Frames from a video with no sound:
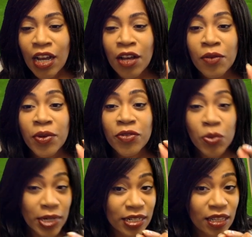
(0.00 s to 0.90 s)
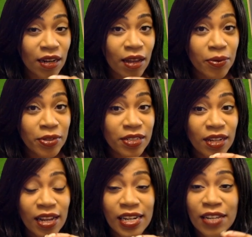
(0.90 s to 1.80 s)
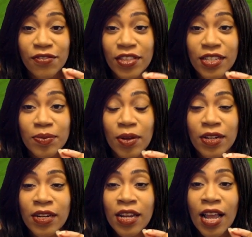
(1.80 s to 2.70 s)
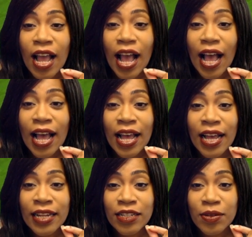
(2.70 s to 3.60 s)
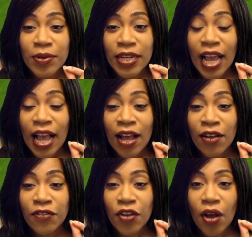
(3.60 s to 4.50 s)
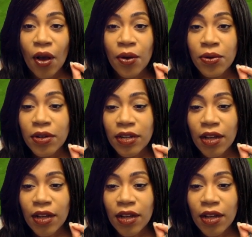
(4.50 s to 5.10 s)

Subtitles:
We've tweaked the light wood slightly for this one, and we have oak.